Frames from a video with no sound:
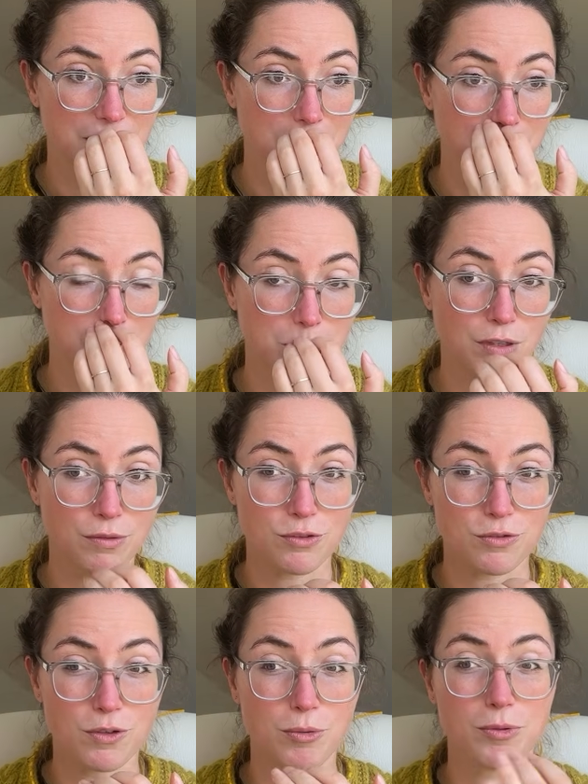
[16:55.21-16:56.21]
not the
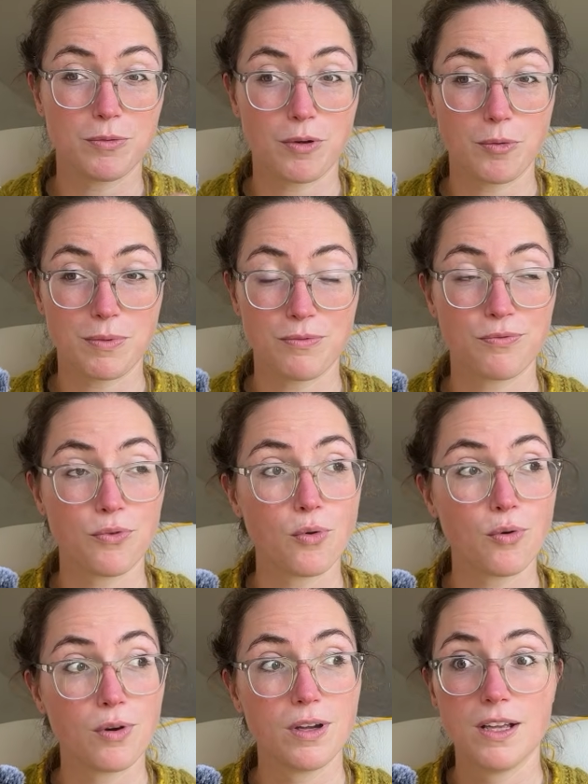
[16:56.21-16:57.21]
previous row but the row
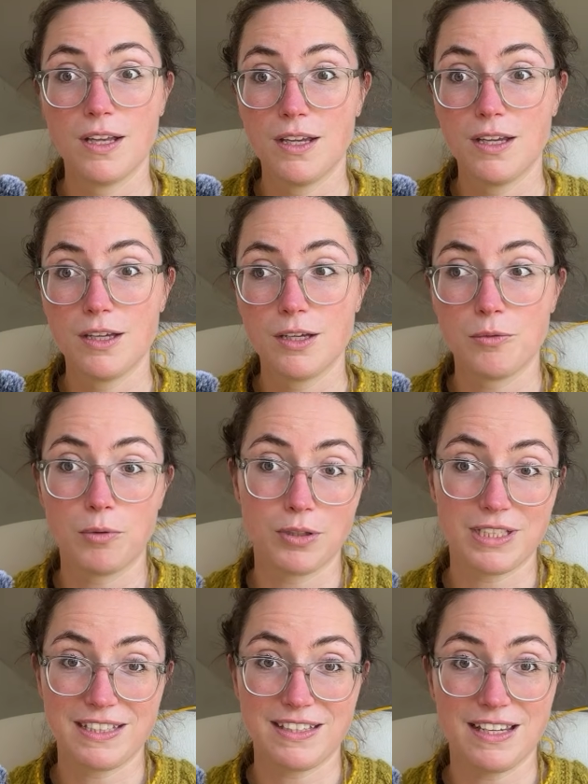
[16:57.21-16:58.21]
before what
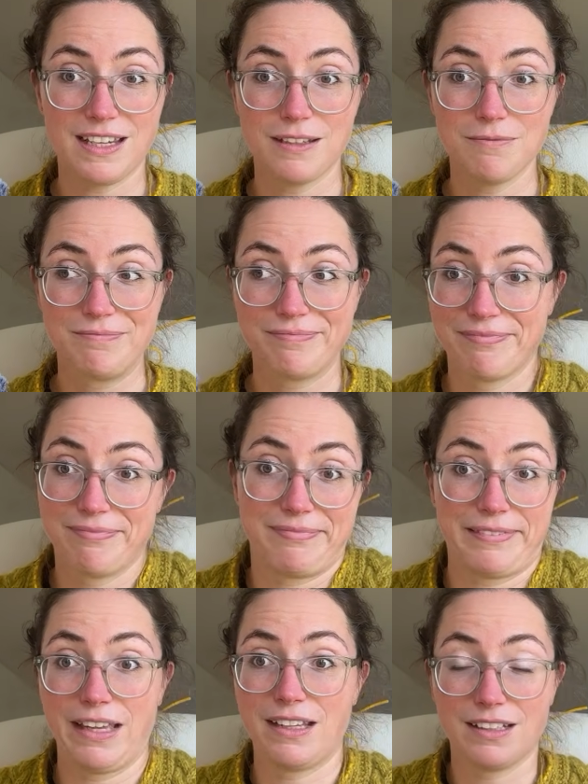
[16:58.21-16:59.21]
you did there,
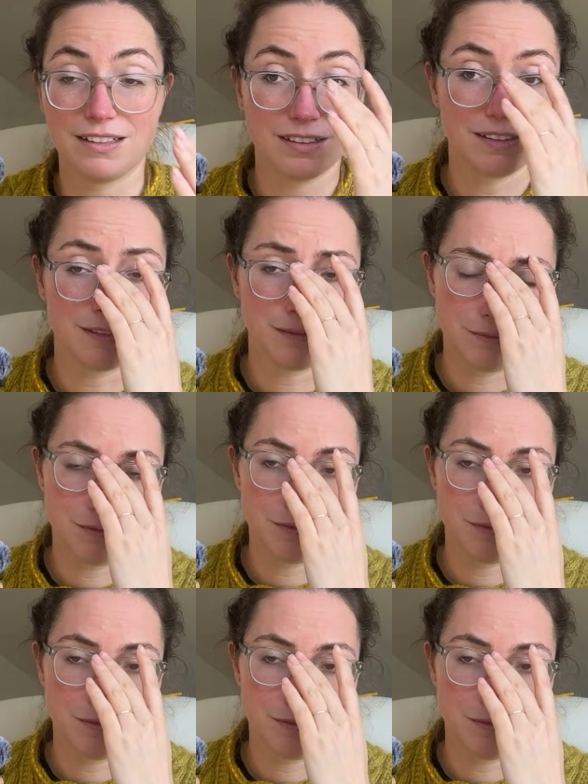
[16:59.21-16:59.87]
and then